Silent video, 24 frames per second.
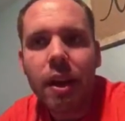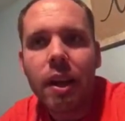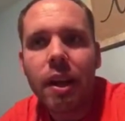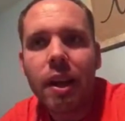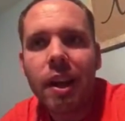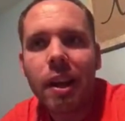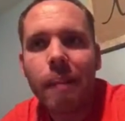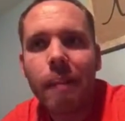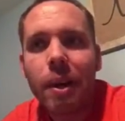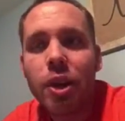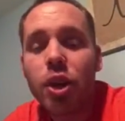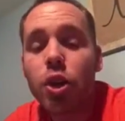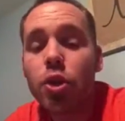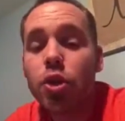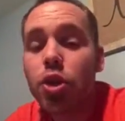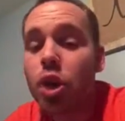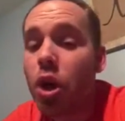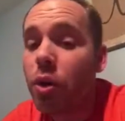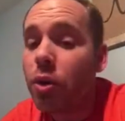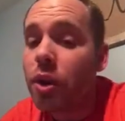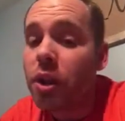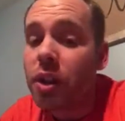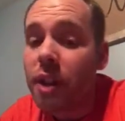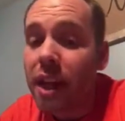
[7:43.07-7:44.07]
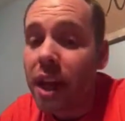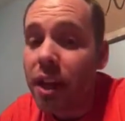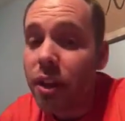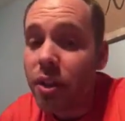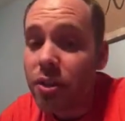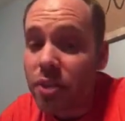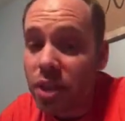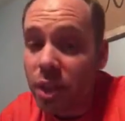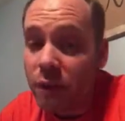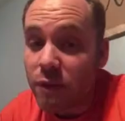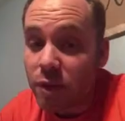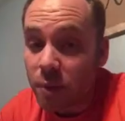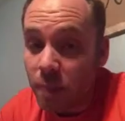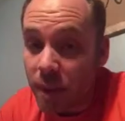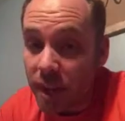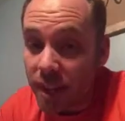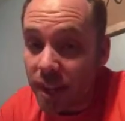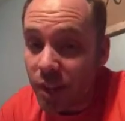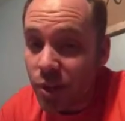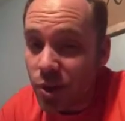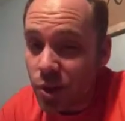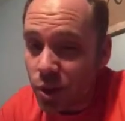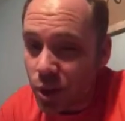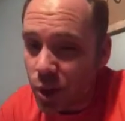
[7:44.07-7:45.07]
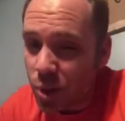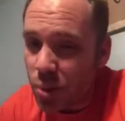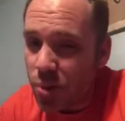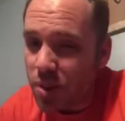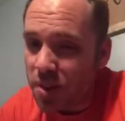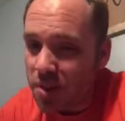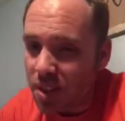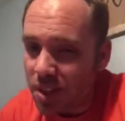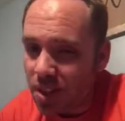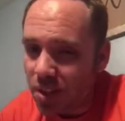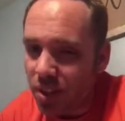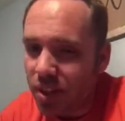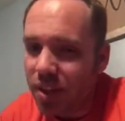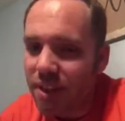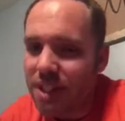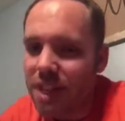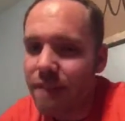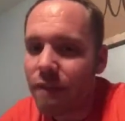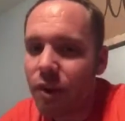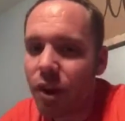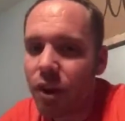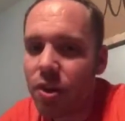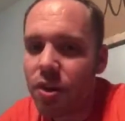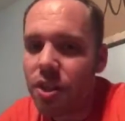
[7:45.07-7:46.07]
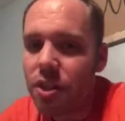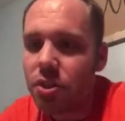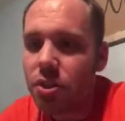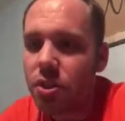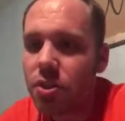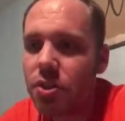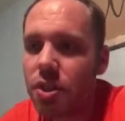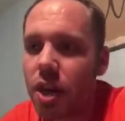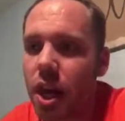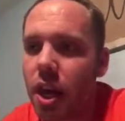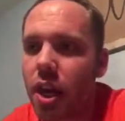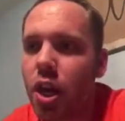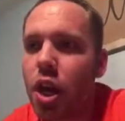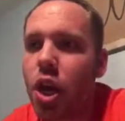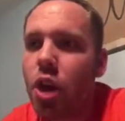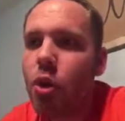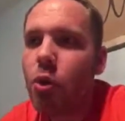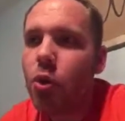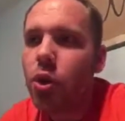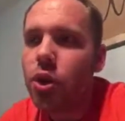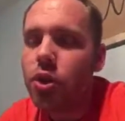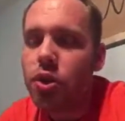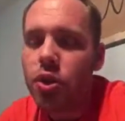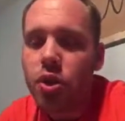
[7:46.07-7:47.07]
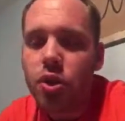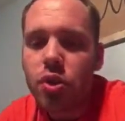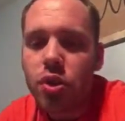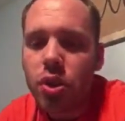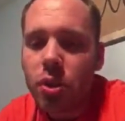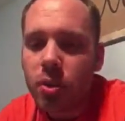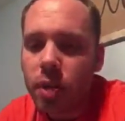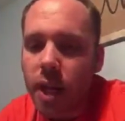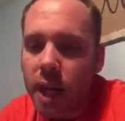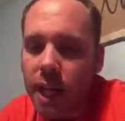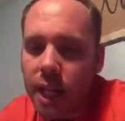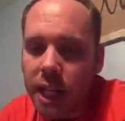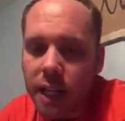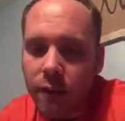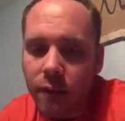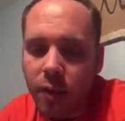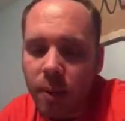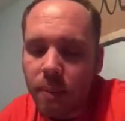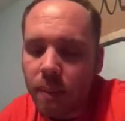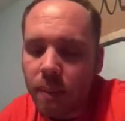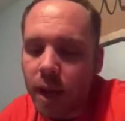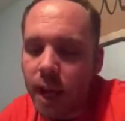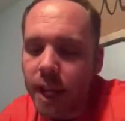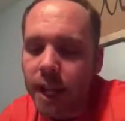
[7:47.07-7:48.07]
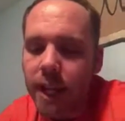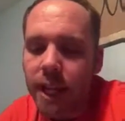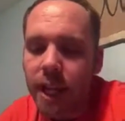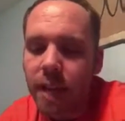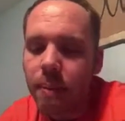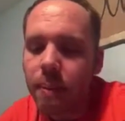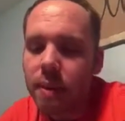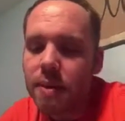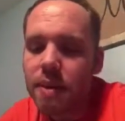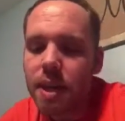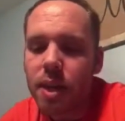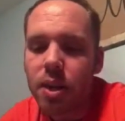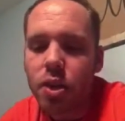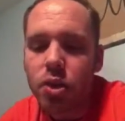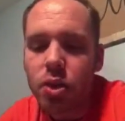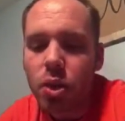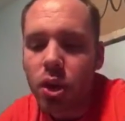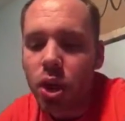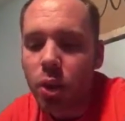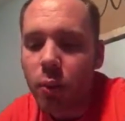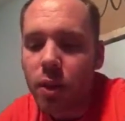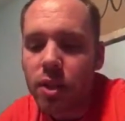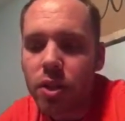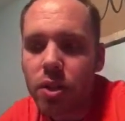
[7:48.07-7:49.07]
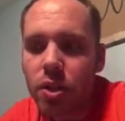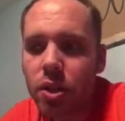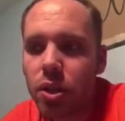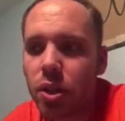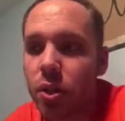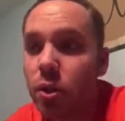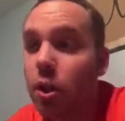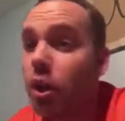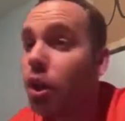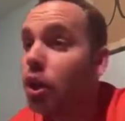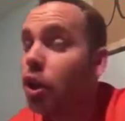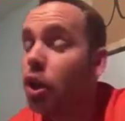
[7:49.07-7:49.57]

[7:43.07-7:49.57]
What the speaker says: and you don't allow yourself to make excuses either, because I've heard teachers say, well, it's just so negative on my campus, I just don't know what to do.